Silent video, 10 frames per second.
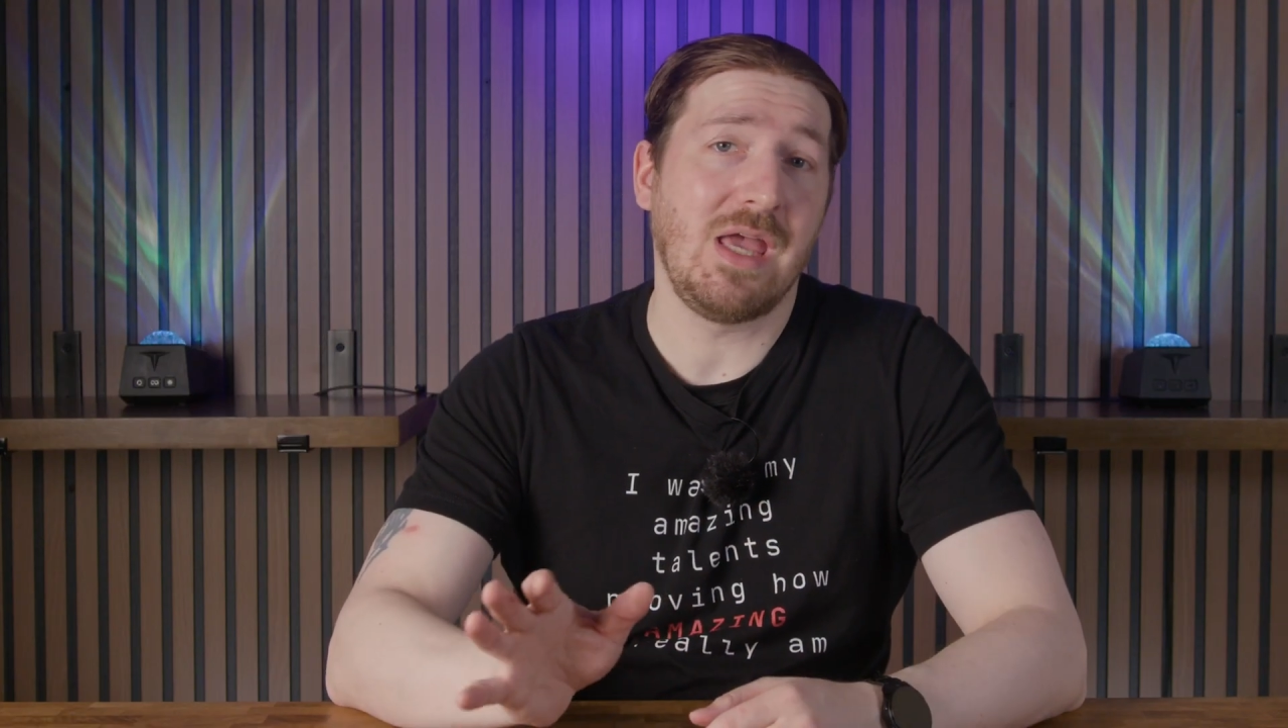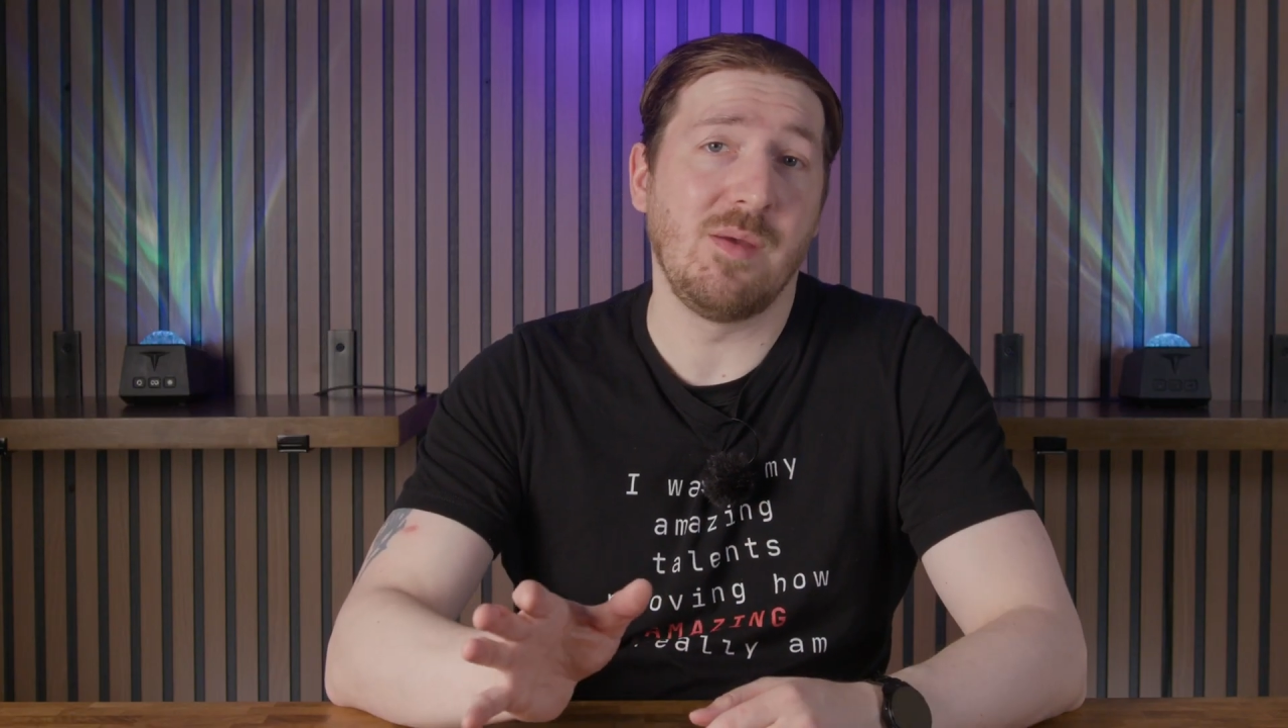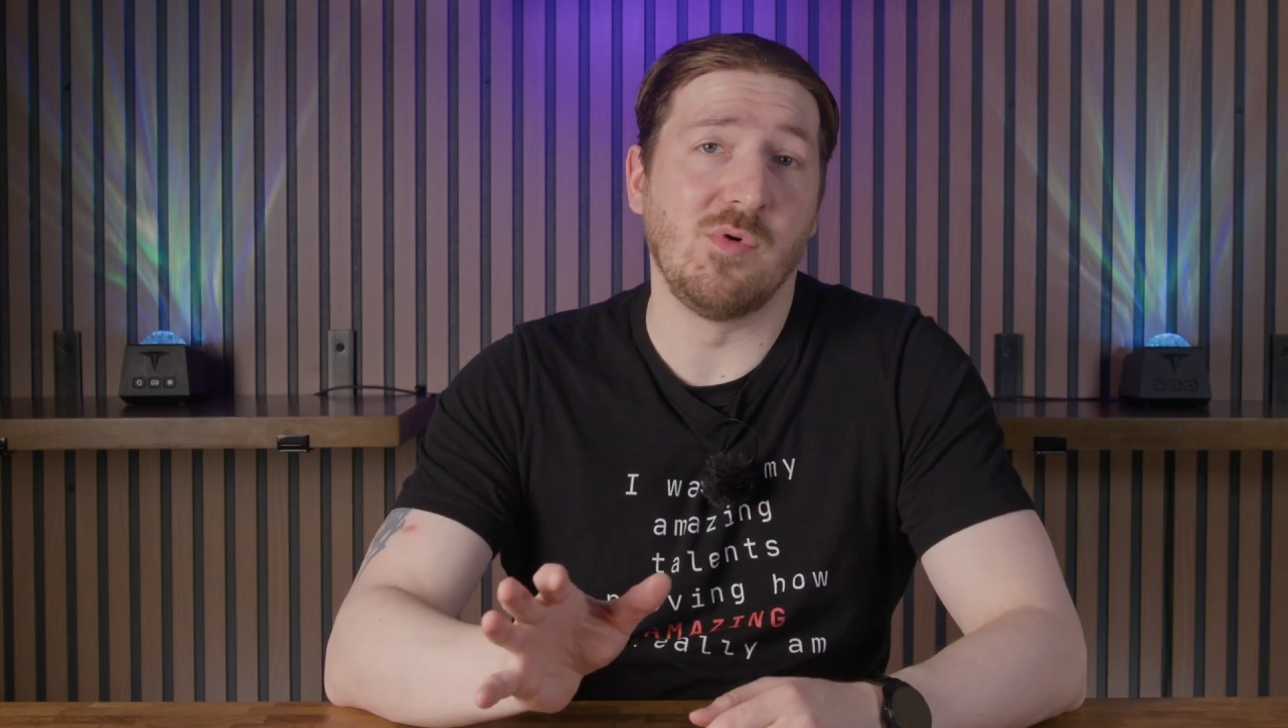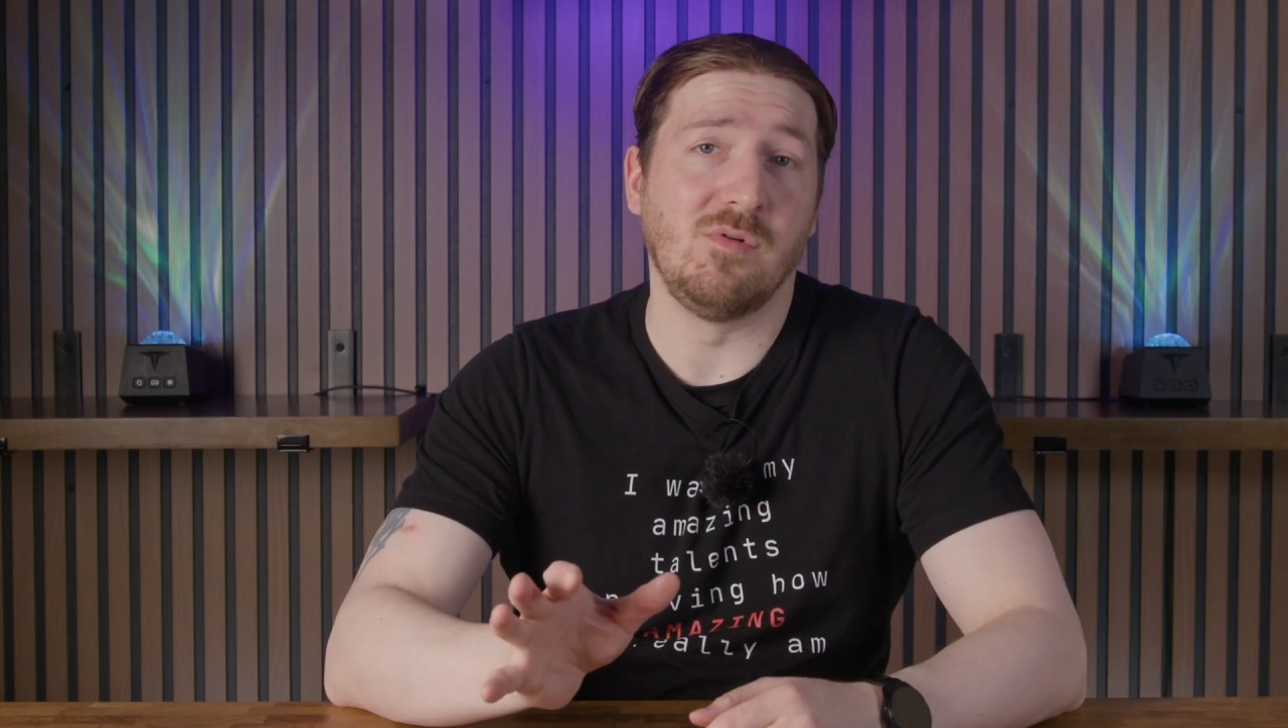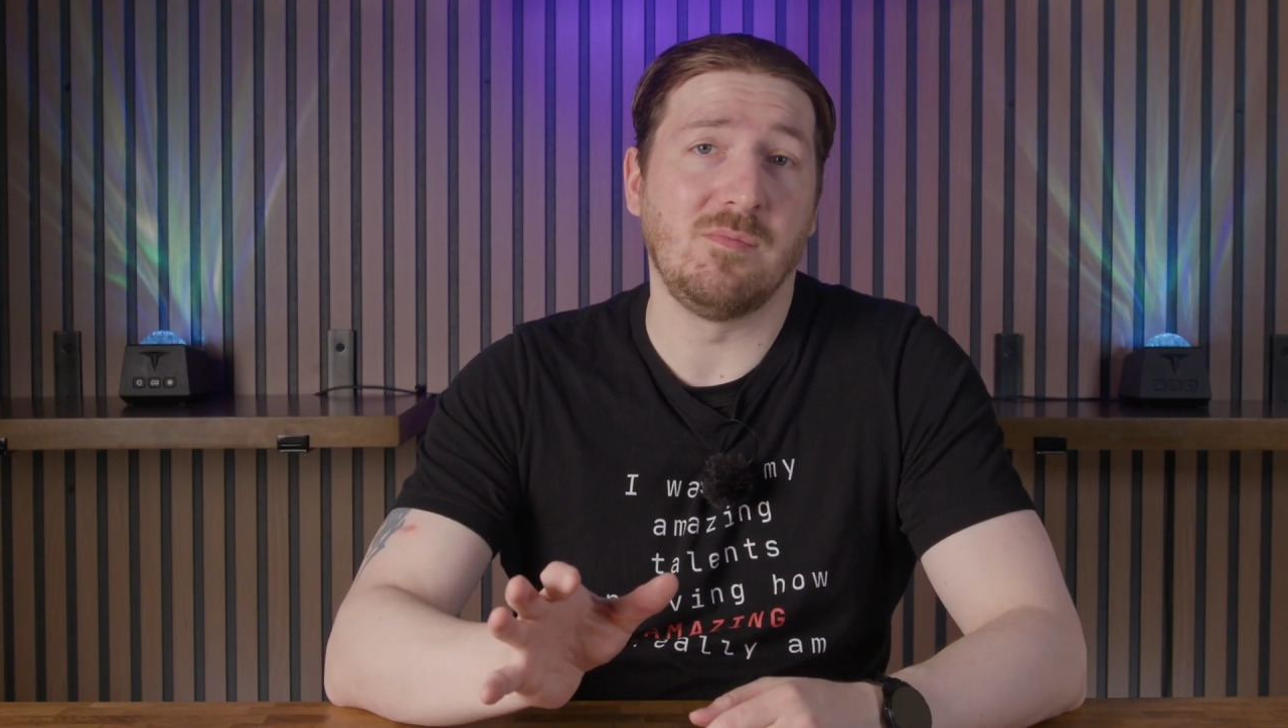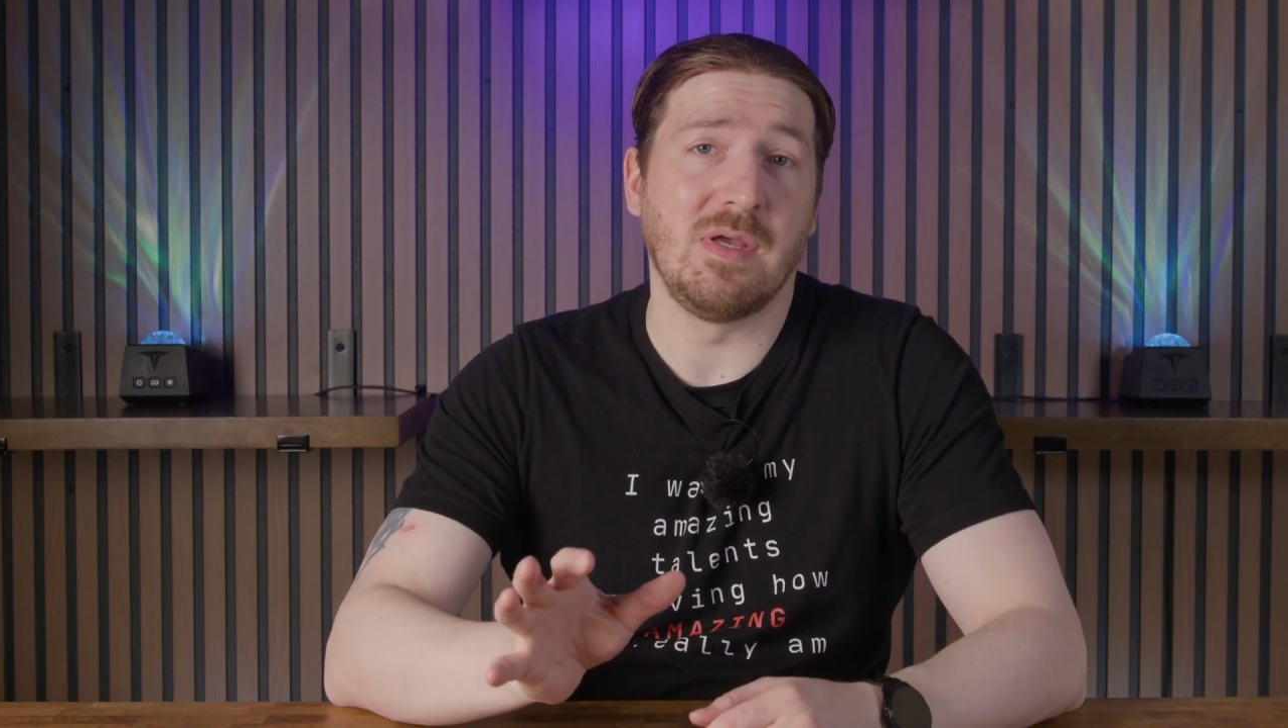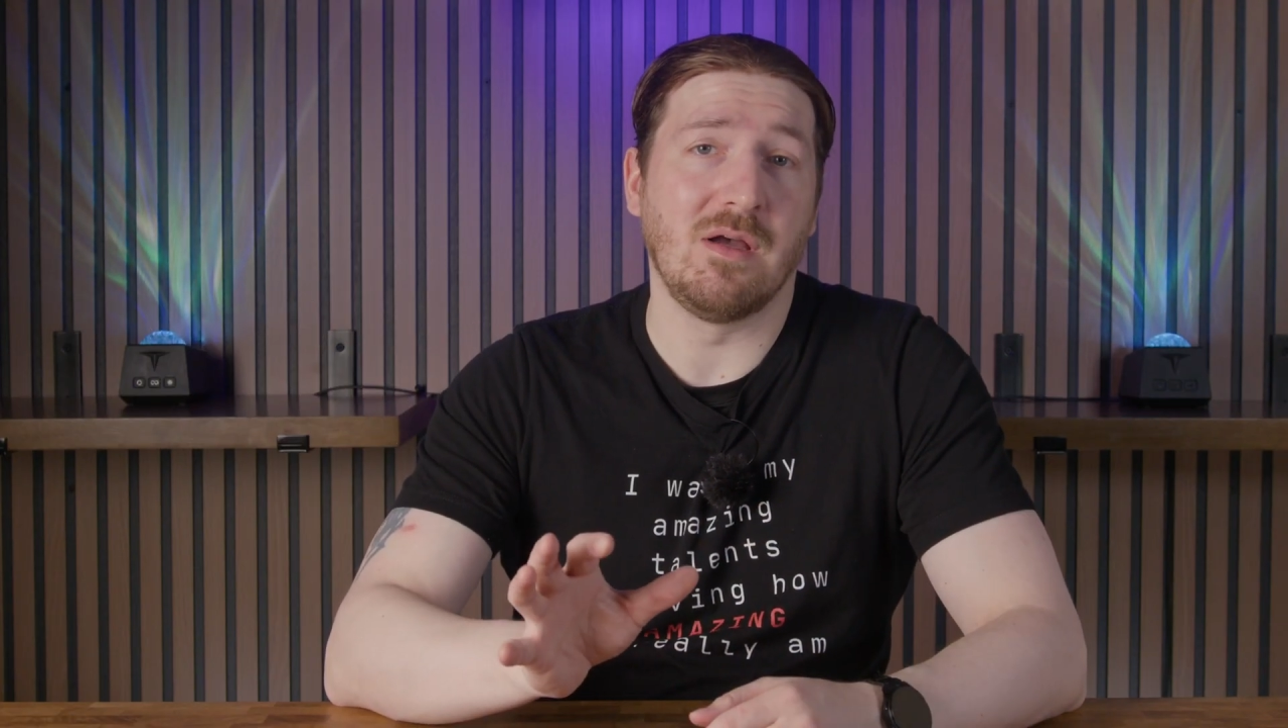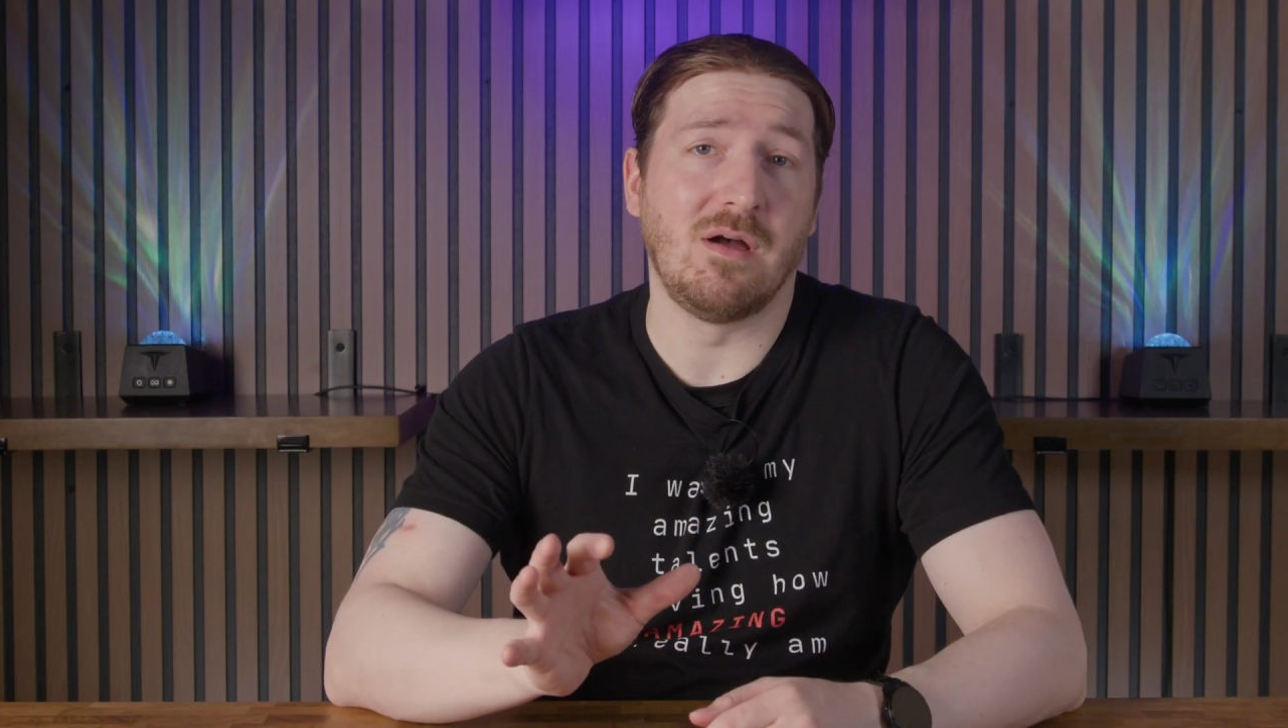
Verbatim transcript: cable